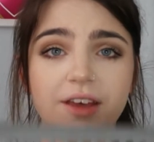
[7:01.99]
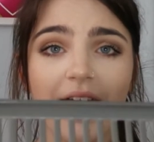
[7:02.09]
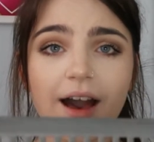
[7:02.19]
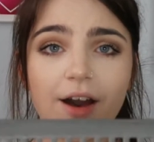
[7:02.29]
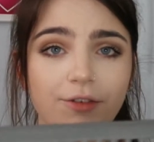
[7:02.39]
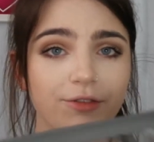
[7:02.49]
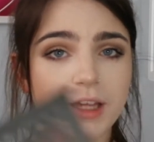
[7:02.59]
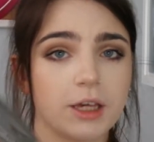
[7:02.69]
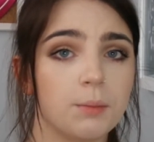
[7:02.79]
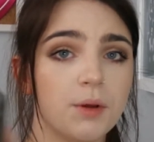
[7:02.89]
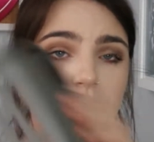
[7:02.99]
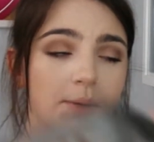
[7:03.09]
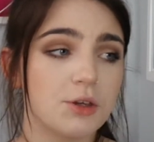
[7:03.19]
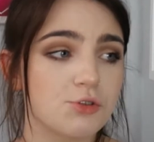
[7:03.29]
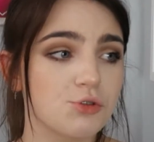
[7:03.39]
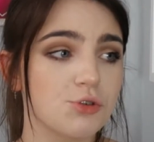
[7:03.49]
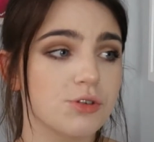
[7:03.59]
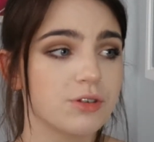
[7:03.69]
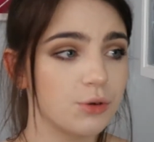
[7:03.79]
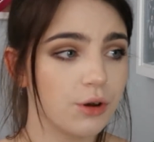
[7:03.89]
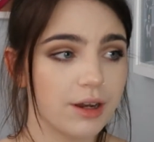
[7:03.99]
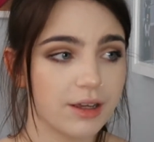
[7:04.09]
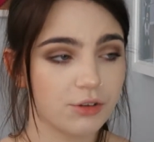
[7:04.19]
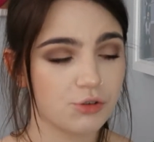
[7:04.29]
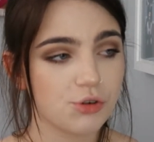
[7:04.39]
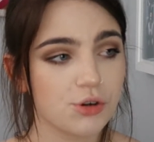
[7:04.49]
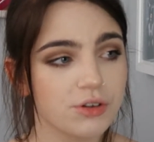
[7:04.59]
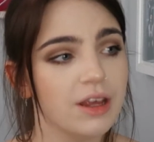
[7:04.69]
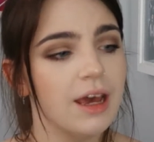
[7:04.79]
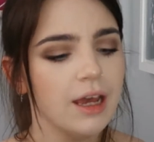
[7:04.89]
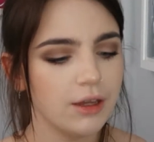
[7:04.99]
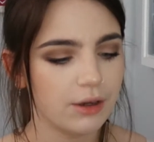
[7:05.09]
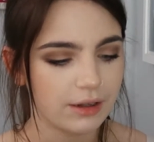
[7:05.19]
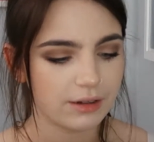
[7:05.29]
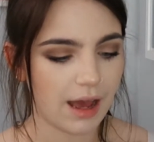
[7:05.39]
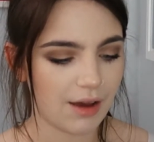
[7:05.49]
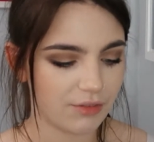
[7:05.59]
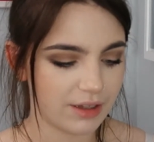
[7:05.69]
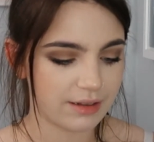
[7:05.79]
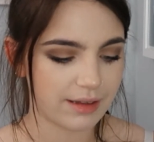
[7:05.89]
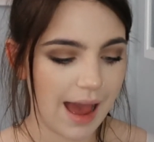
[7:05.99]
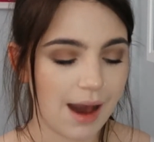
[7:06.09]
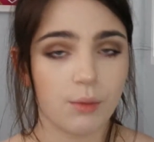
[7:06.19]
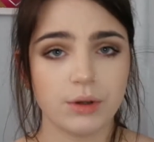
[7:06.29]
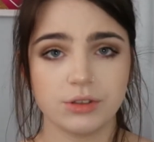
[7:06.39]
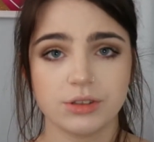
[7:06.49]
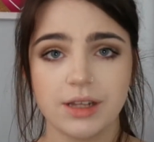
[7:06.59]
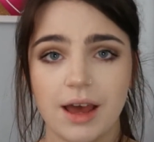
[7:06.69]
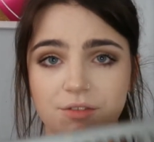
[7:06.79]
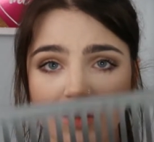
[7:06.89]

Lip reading: to have. Like, you can put them in your drawers and organize your drawers. You can have these out and just have